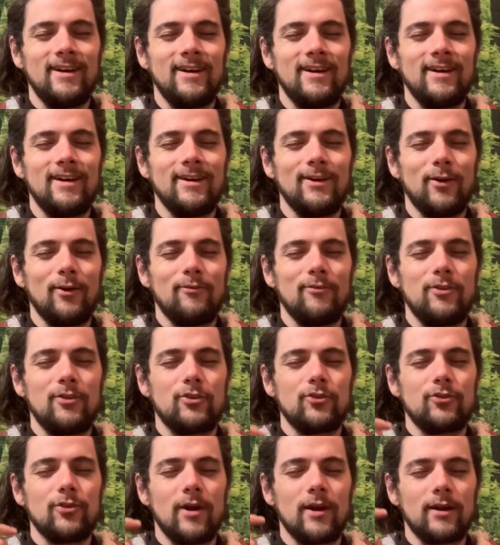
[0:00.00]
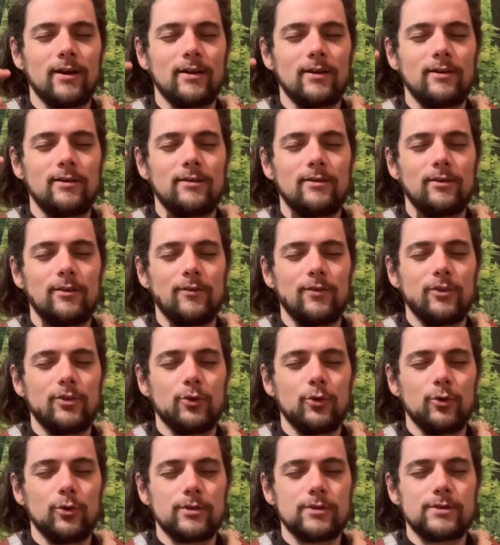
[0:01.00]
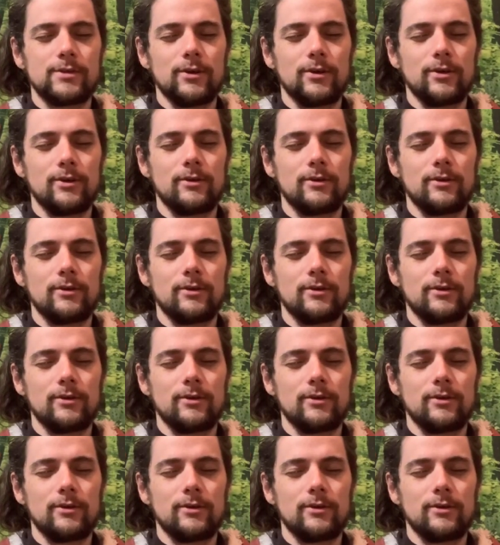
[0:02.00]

of the trunk of the torso,